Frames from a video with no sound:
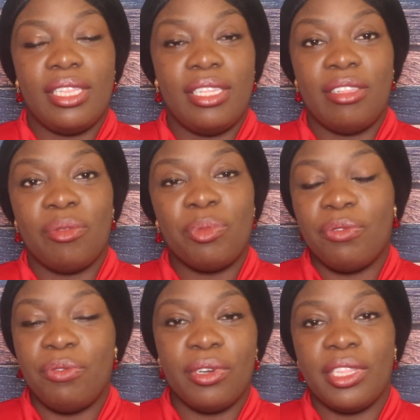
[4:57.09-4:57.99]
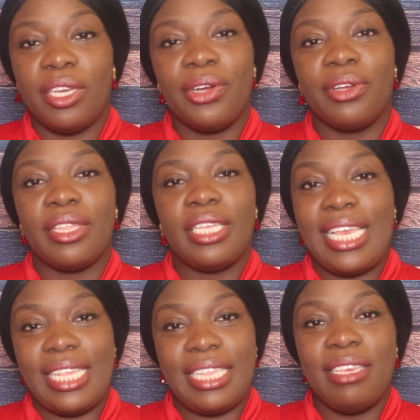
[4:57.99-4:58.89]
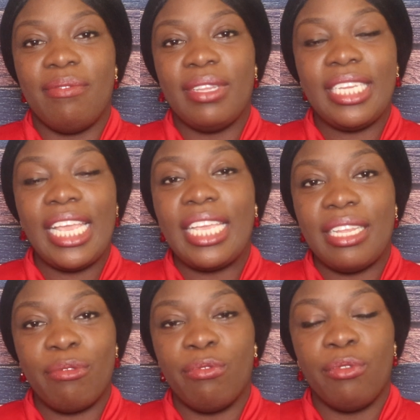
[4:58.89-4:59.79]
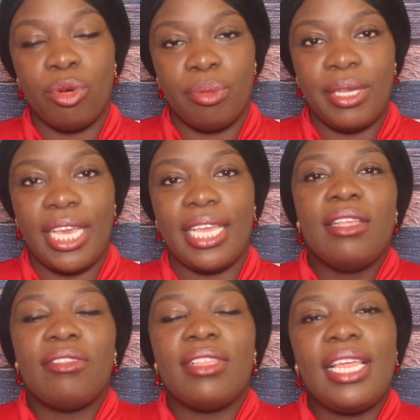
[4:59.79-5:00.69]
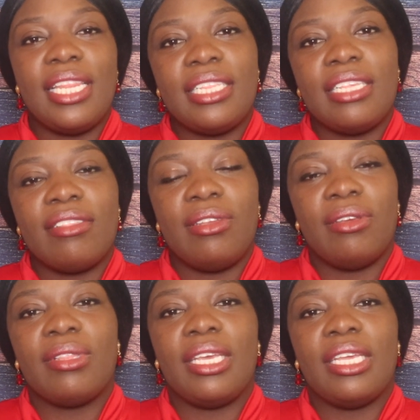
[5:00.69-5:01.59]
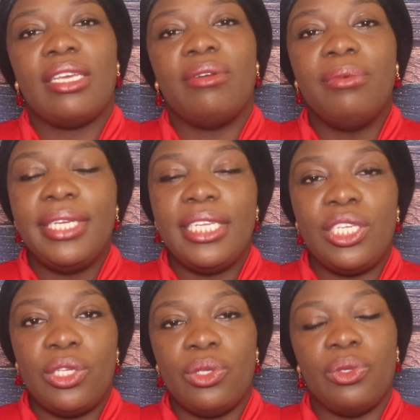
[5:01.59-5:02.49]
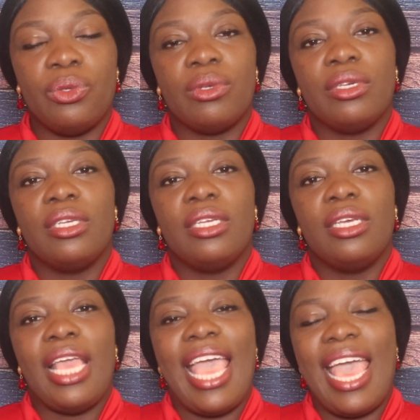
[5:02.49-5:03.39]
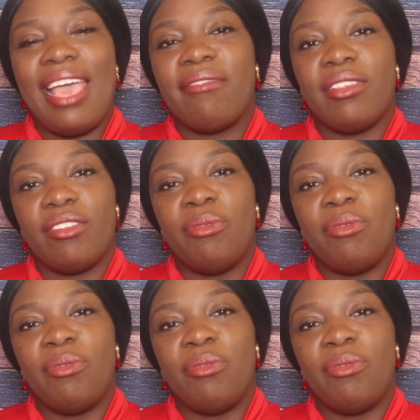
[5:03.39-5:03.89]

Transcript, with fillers: This is before the earth has even taken form yet. So that lets us know that we too have the